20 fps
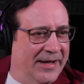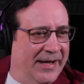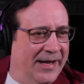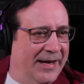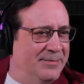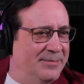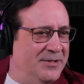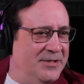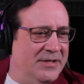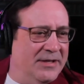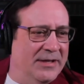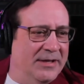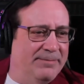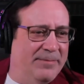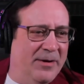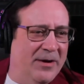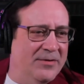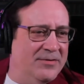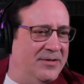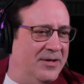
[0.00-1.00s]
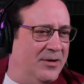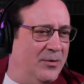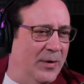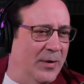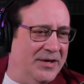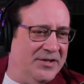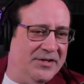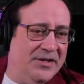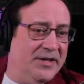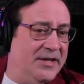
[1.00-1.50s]
and I'm just going to pose the
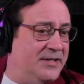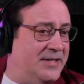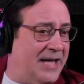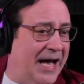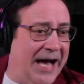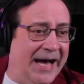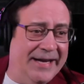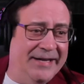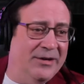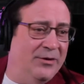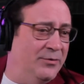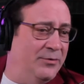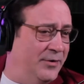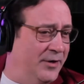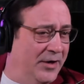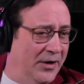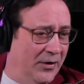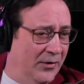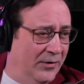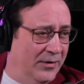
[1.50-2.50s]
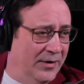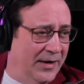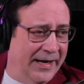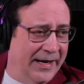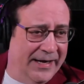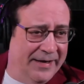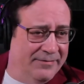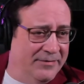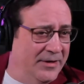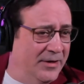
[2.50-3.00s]
question because I don't know. I
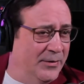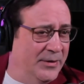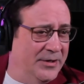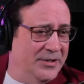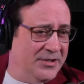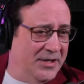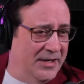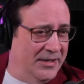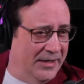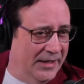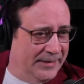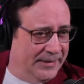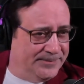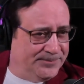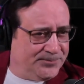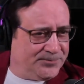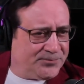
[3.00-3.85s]
have no agenda.